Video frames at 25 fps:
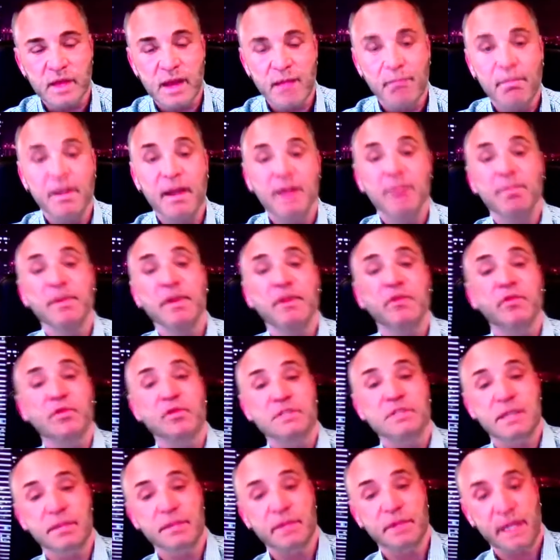that, but I've been through
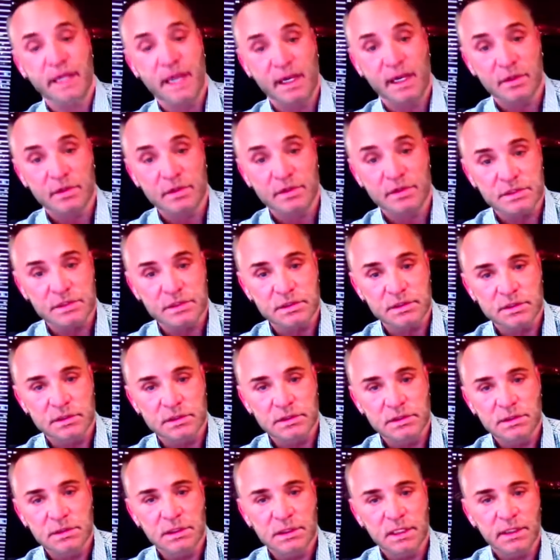something else.
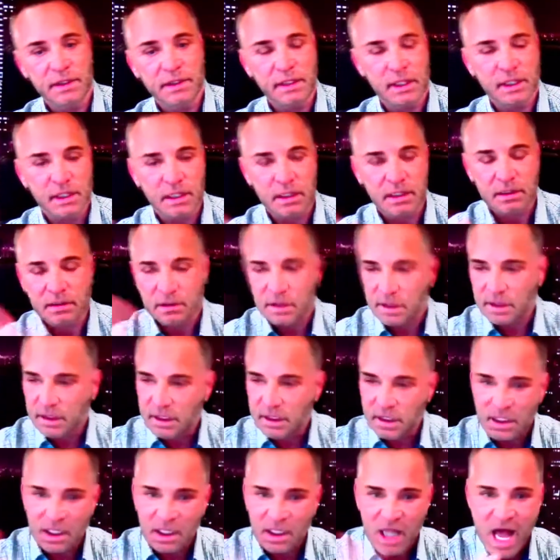And they
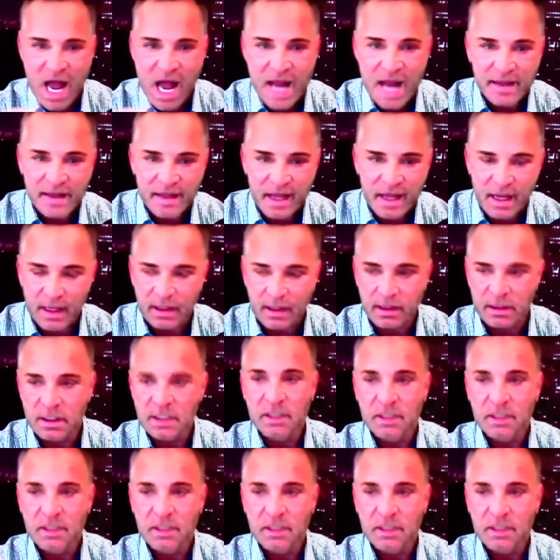can align that.